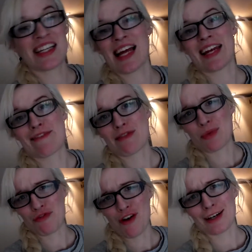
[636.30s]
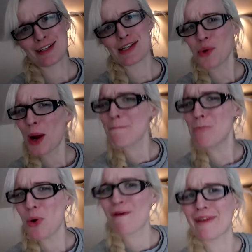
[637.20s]
and his dad are having more fun, because it's quite
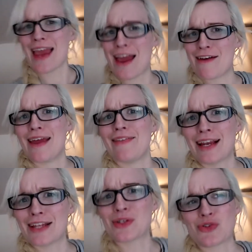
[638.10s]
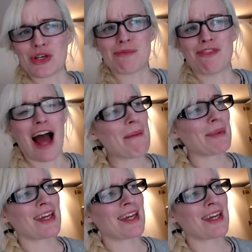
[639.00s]
boring here in the Little Dream flat,